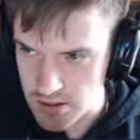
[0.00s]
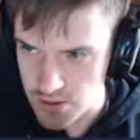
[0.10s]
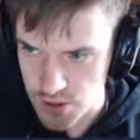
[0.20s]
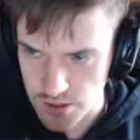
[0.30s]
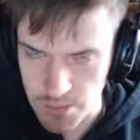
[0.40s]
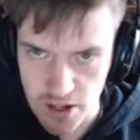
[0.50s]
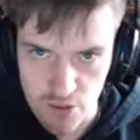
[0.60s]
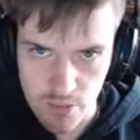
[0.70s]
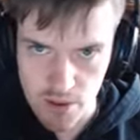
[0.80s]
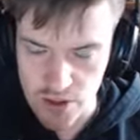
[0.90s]
using the
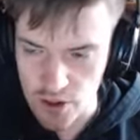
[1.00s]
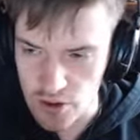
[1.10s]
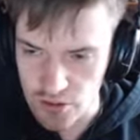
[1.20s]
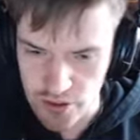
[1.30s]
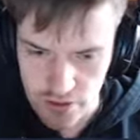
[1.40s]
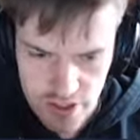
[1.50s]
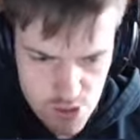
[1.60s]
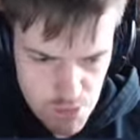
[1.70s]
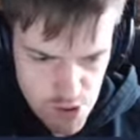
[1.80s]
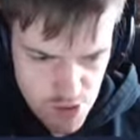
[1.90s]
bathroom every half hour.
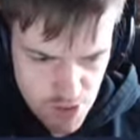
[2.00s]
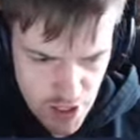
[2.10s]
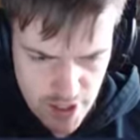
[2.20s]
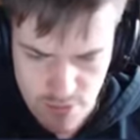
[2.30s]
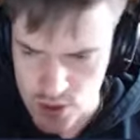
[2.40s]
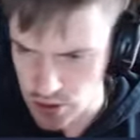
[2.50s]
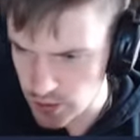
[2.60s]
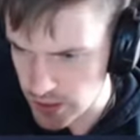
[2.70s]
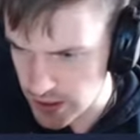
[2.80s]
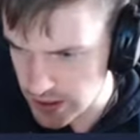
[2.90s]
Let's boot up the game,
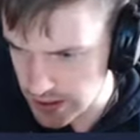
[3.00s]
shall we?